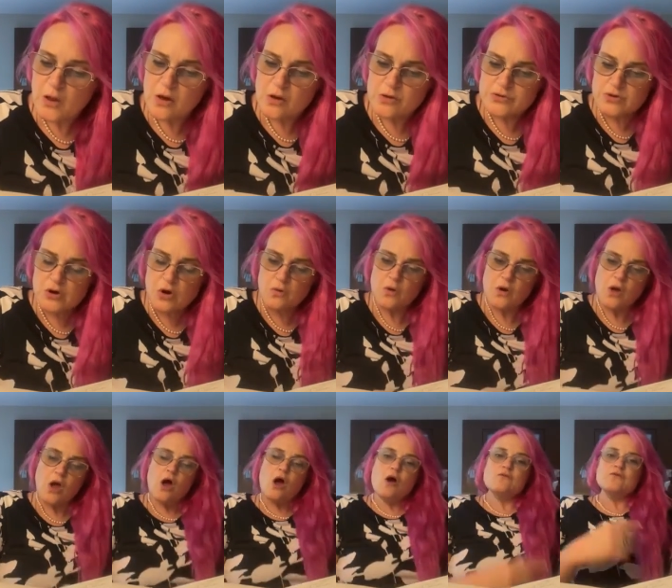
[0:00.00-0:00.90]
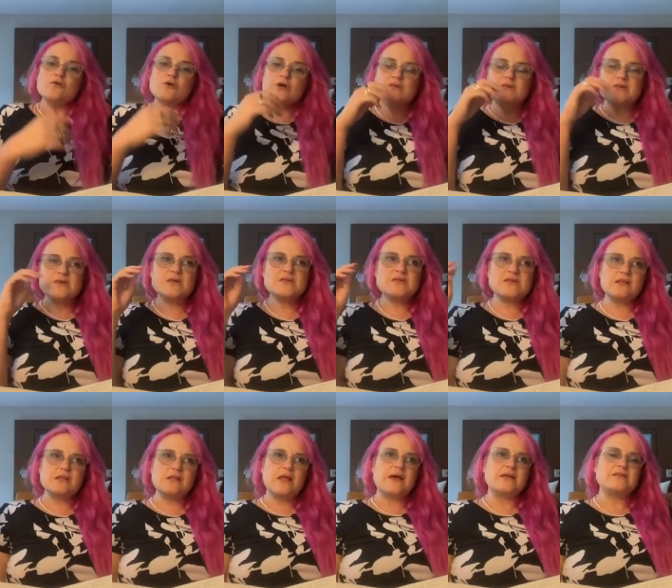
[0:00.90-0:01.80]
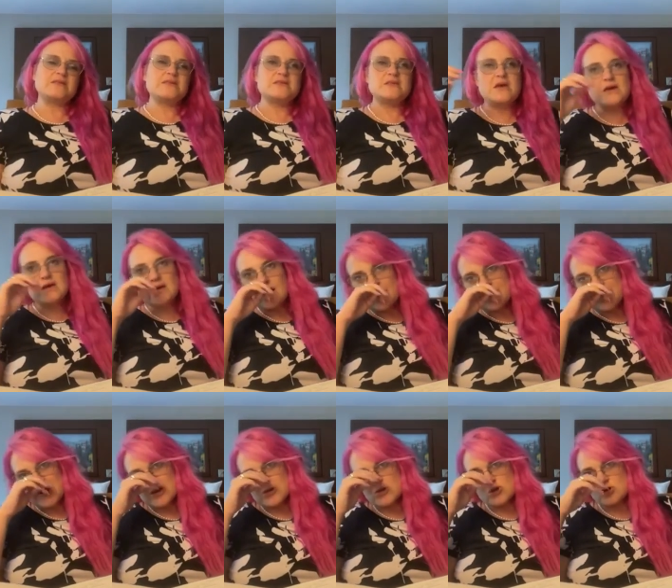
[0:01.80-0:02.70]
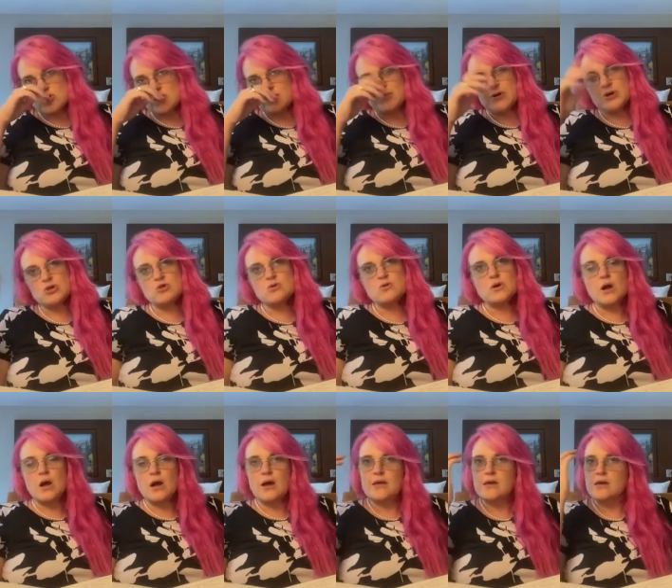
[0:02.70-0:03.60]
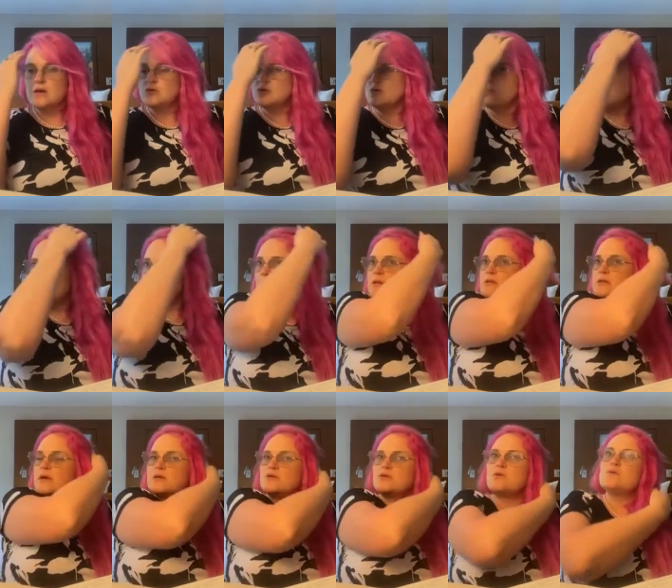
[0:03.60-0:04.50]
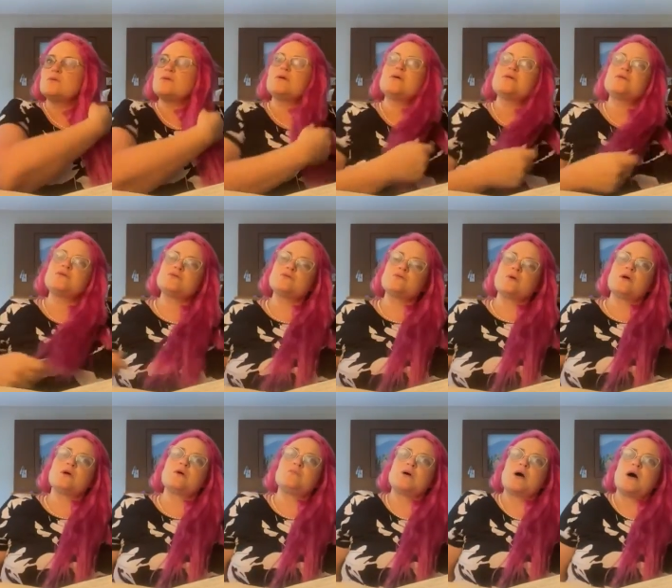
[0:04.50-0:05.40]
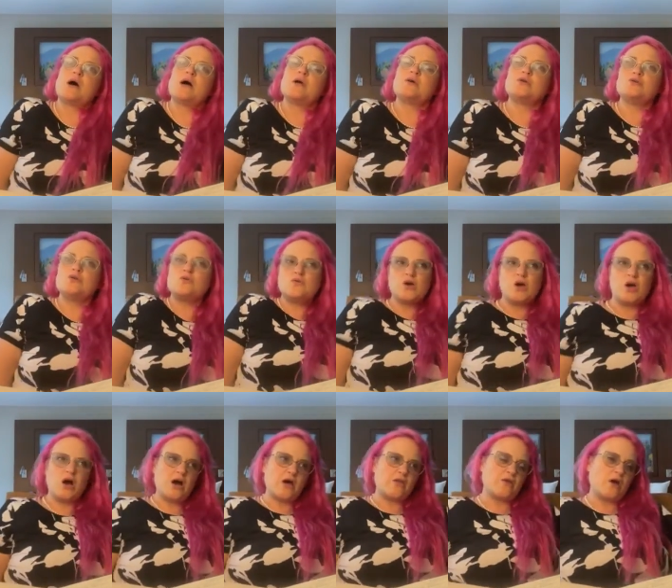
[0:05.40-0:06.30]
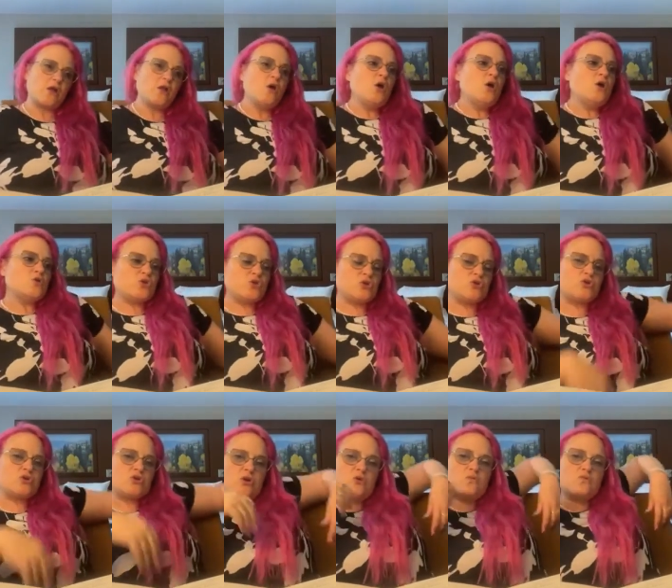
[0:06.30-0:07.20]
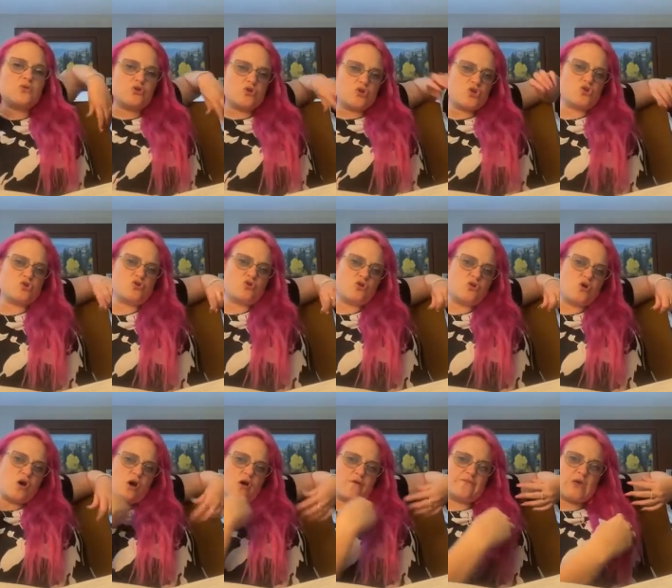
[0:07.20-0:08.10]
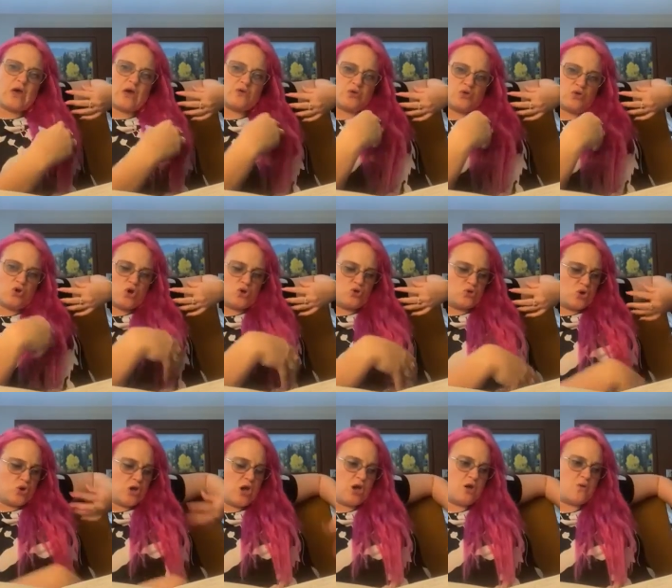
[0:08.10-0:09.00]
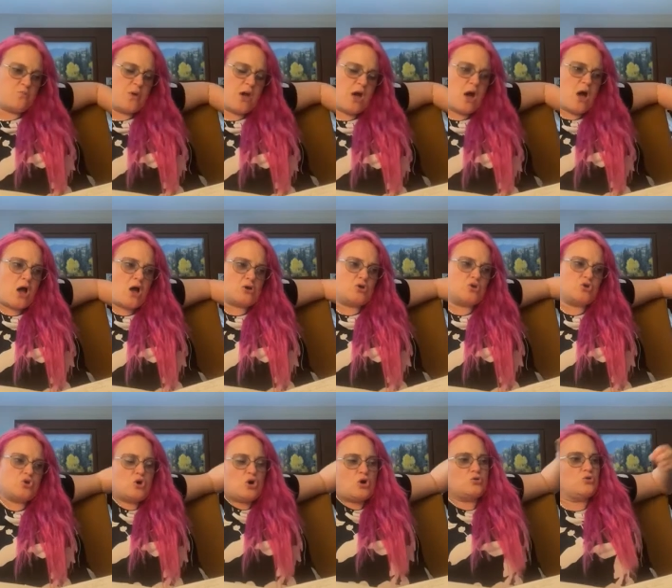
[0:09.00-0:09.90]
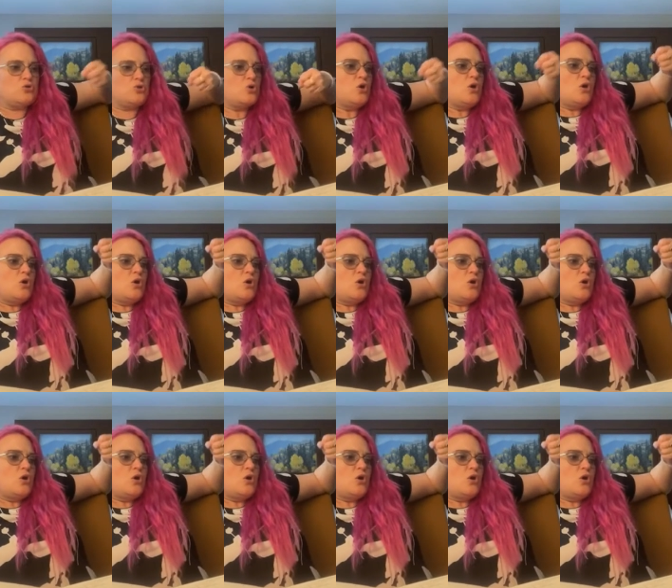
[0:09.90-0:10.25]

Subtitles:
So, for instance, let's take a picture. Picture a guy in your mind, like total Instagram guy, the guy that sits there with his shirt off, has like the 8-pack, he's got the